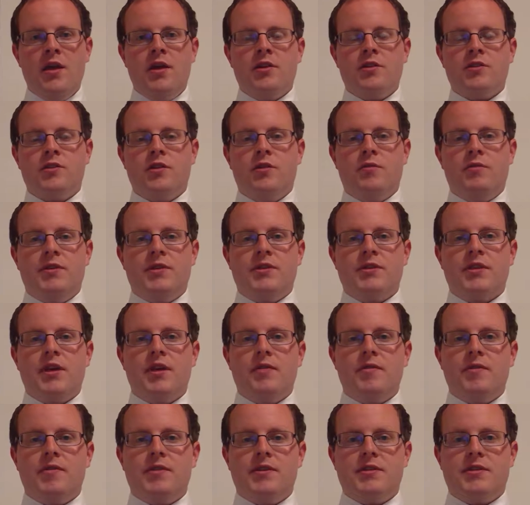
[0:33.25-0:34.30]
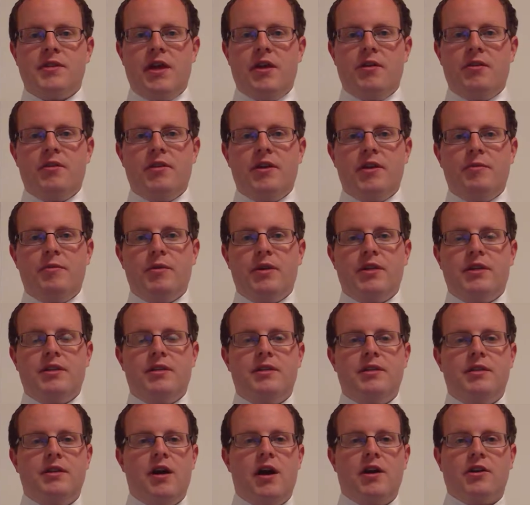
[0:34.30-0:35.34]
So when discovering this error, he would
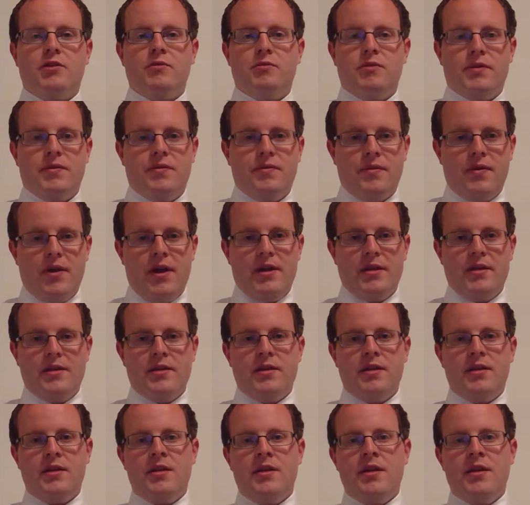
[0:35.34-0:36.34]
talk to a friend,